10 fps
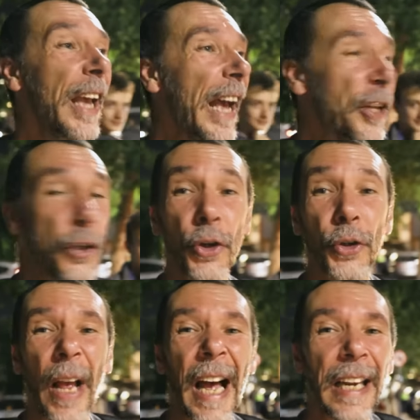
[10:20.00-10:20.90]
As
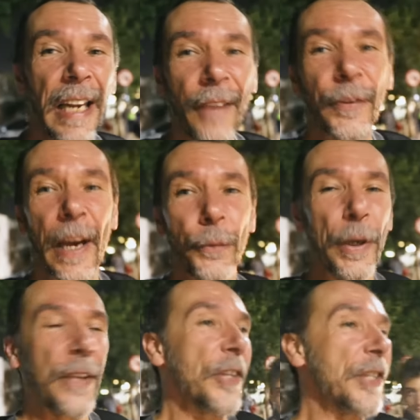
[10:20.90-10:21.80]
usual, I love
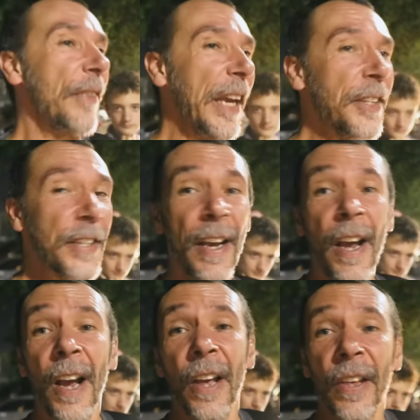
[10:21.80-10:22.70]
covering this event.
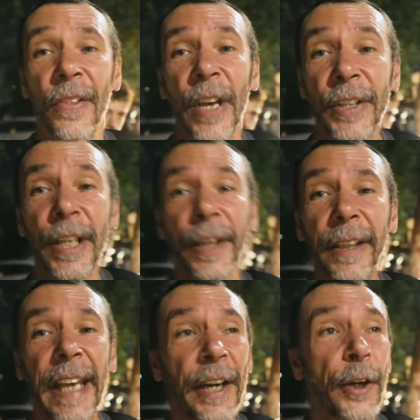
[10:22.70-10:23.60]
This little
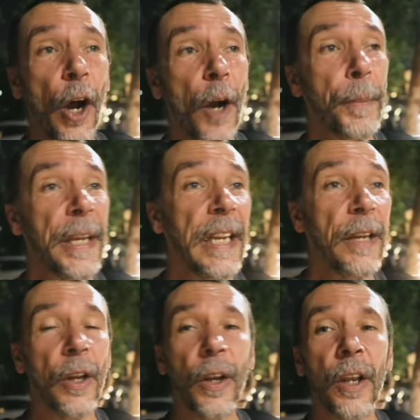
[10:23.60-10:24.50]
Canon
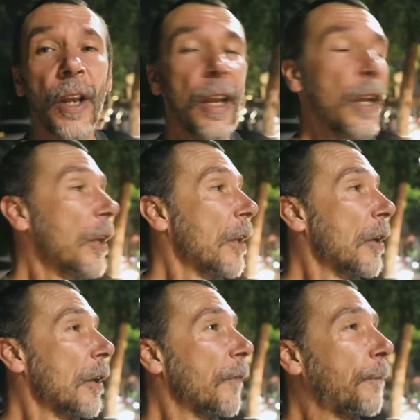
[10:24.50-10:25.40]
RP
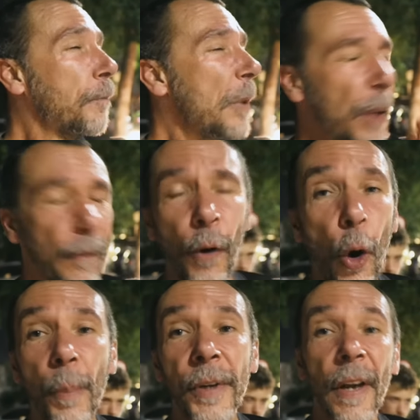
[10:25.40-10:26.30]

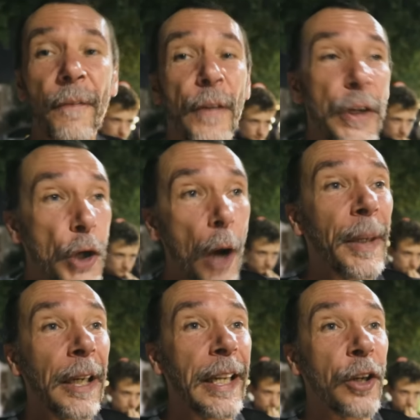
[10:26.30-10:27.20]
performed
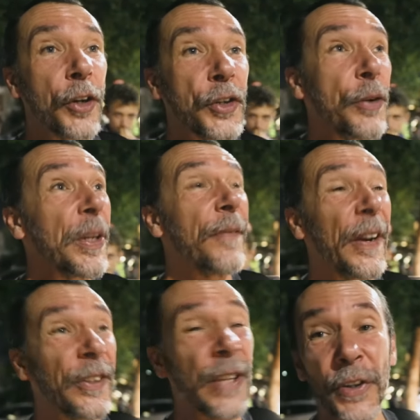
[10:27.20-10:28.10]
phenomenally, considering the
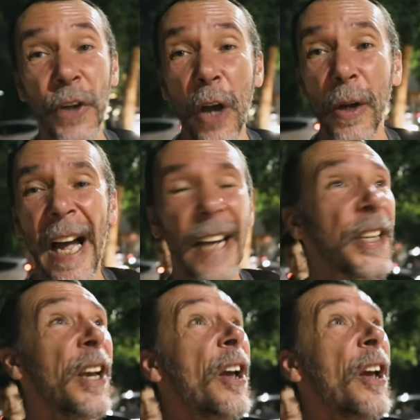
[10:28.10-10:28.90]
fact that there's no light,